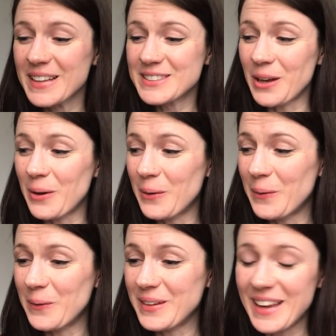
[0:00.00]

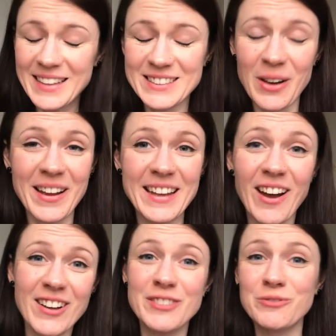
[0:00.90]
So yeah, so I can
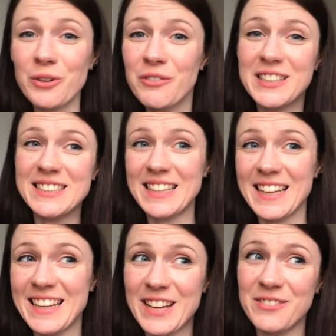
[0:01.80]
kind of roughly
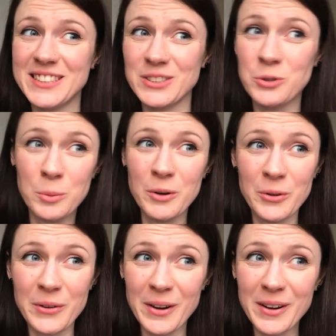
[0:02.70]
see if it's normal
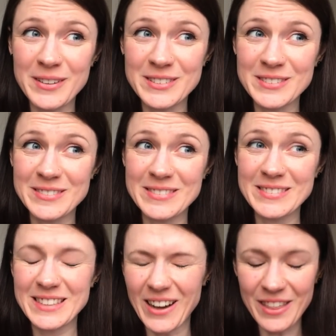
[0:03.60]
or not.
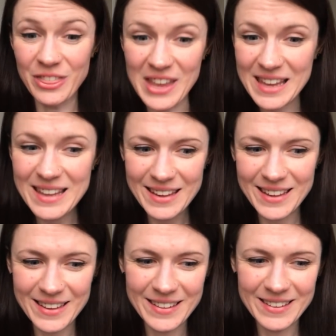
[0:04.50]
I
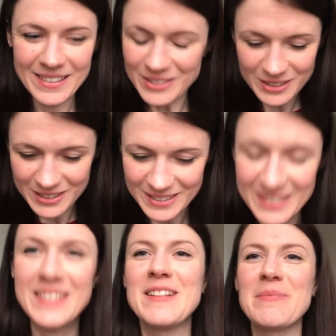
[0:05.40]
think,
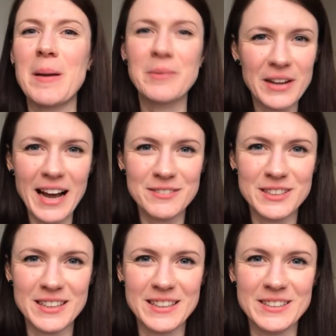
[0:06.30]
oh, I'm gonna have
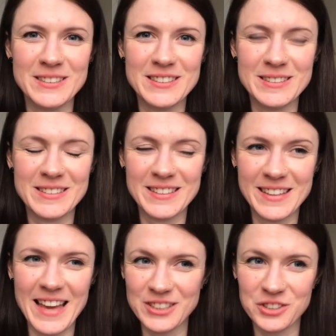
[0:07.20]
to
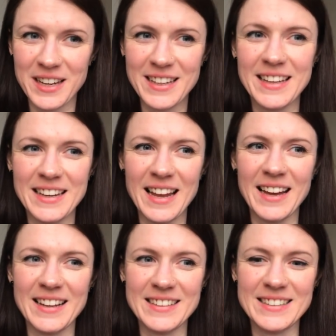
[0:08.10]
get training
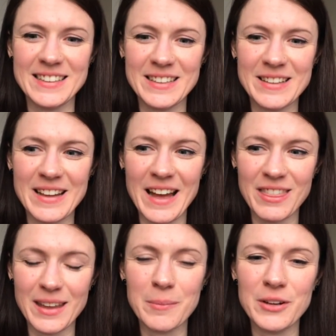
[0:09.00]
and I
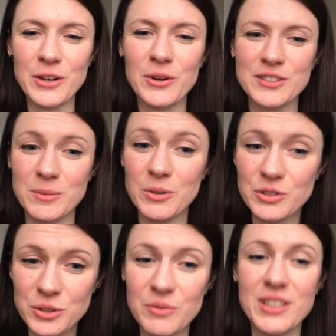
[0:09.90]
think I'm gonna look at some
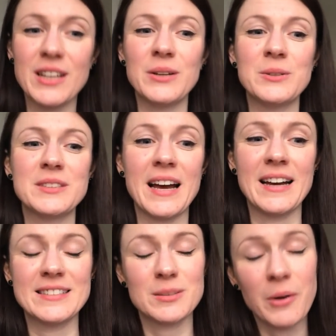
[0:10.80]
YouTube videos
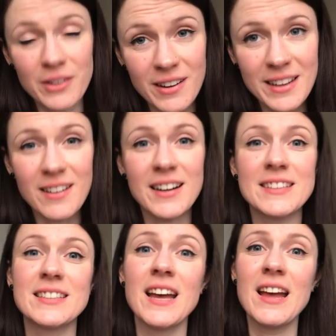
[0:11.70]
and some online
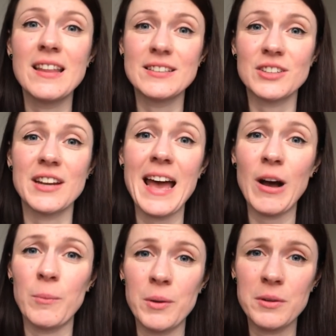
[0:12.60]
guides that's gonna
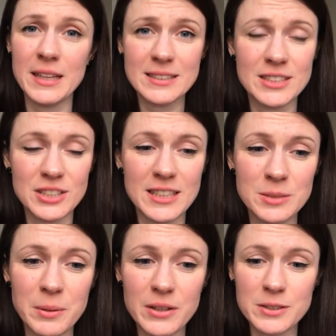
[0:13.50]
help me with ECGs
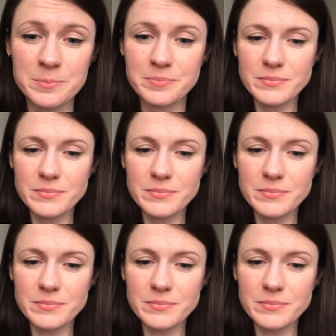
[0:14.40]
because